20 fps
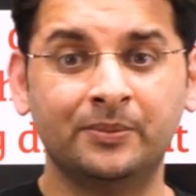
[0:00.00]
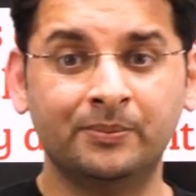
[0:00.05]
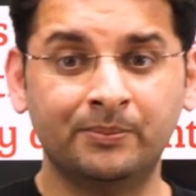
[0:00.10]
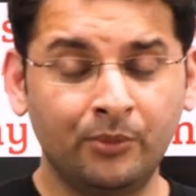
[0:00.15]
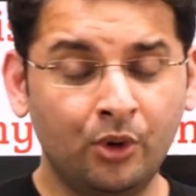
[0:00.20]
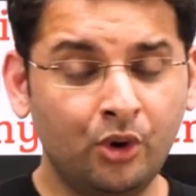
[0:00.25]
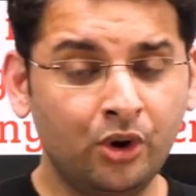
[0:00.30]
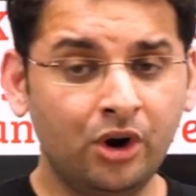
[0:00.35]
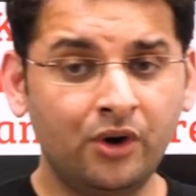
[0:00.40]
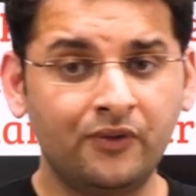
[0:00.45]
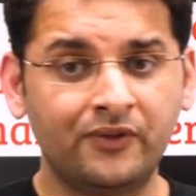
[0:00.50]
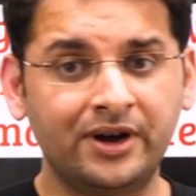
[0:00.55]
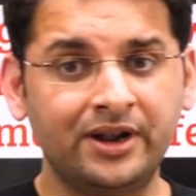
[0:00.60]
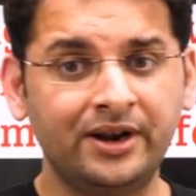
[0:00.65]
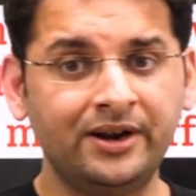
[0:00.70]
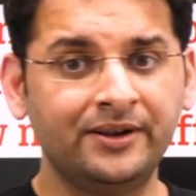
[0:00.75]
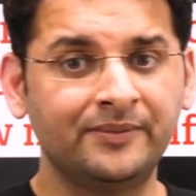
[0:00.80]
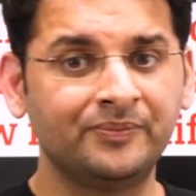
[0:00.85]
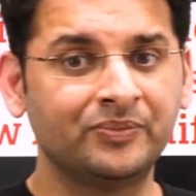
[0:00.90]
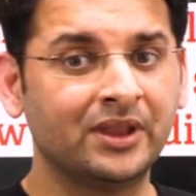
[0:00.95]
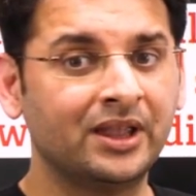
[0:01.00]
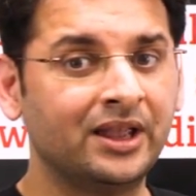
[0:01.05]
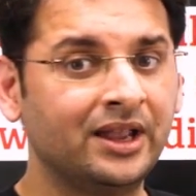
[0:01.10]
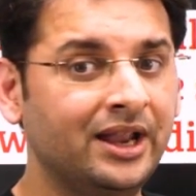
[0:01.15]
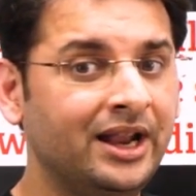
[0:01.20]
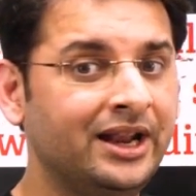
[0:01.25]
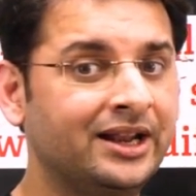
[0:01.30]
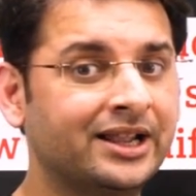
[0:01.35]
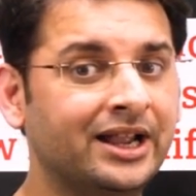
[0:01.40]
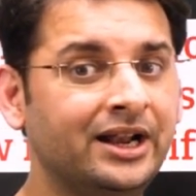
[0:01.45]
Moreover,
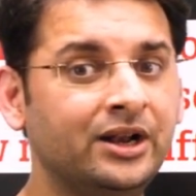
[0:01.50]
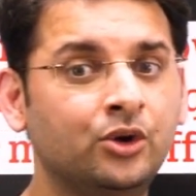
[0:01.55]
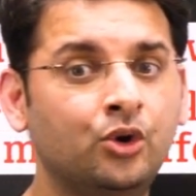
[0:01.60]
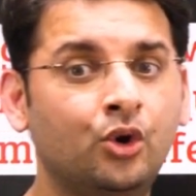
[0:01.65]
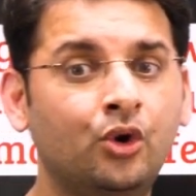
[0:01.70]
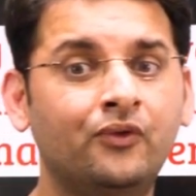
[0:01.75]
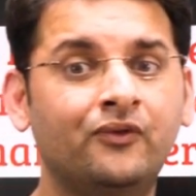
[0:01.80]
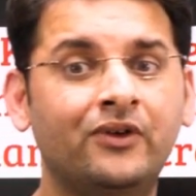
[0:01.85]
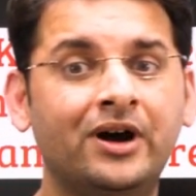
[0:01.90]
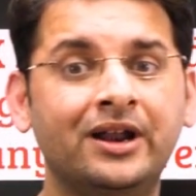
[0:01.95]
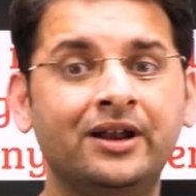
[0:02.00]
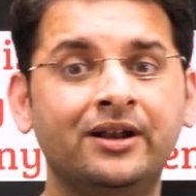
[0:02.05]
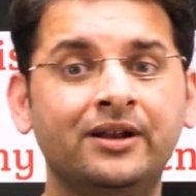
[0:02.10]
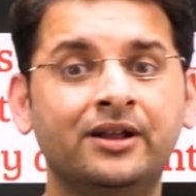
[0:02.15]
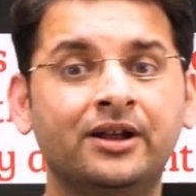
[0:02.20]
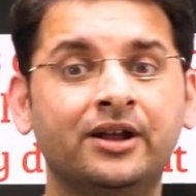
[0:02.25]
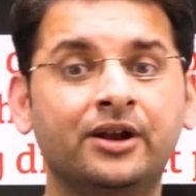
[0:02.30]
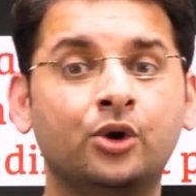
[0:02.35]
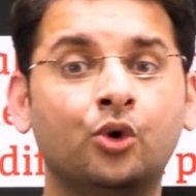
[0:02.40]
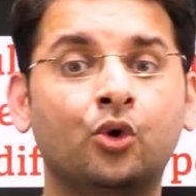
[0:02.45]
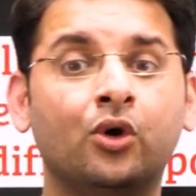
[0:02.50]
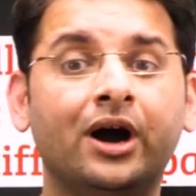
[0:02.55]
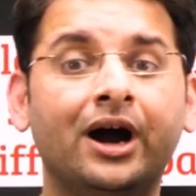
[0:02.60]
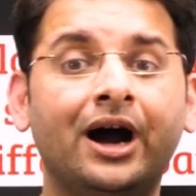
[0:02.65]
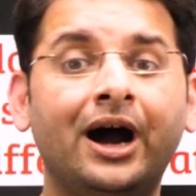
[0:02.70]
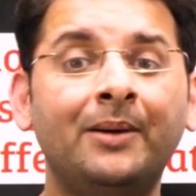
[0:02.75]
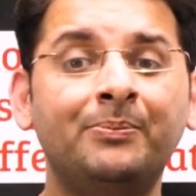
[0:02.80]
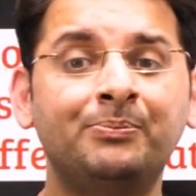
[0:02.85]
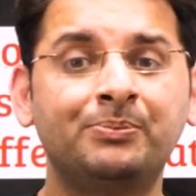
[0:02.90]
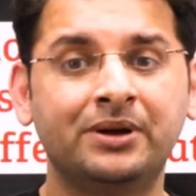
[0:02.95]
it can go one row
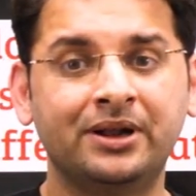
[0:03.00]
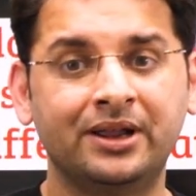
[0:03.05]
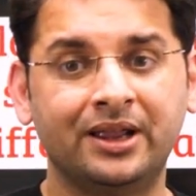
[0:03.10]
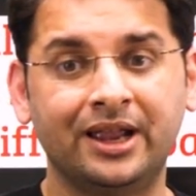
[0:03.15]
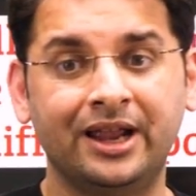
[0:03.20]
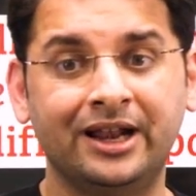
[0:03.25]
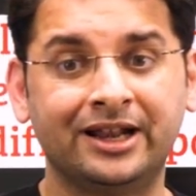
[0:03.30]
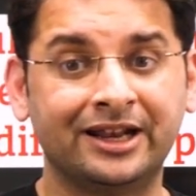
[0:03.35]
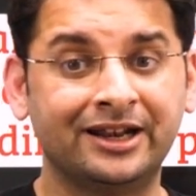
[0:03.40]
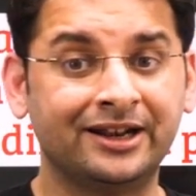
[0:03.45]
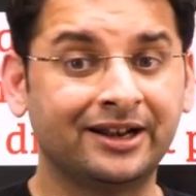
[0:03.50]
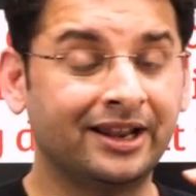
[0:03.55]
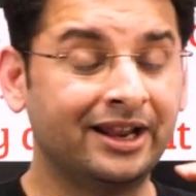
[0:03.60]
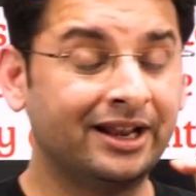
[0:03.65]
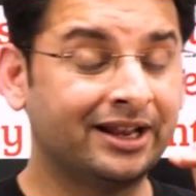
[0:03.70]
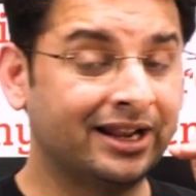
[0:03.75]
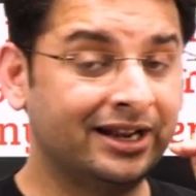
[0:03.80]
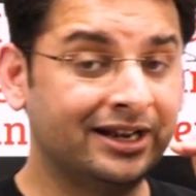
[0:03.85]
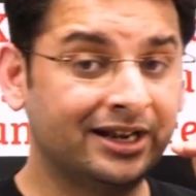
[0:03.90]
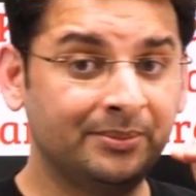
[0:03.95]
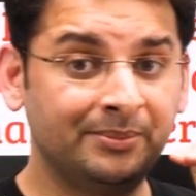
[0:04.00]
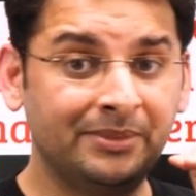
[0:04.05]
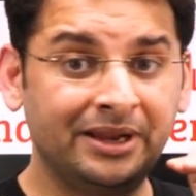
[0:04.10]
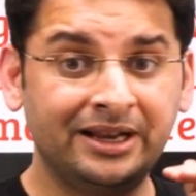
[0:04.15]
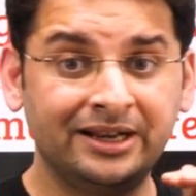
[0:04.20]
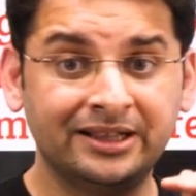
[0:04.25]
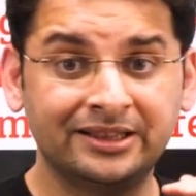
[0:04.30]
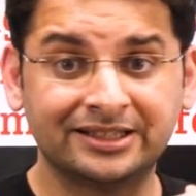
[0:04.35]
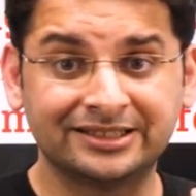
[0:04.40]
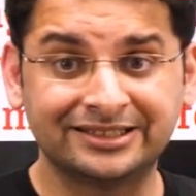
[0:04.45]
up, it can
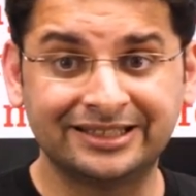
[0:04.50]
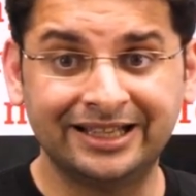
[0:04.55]
remain in the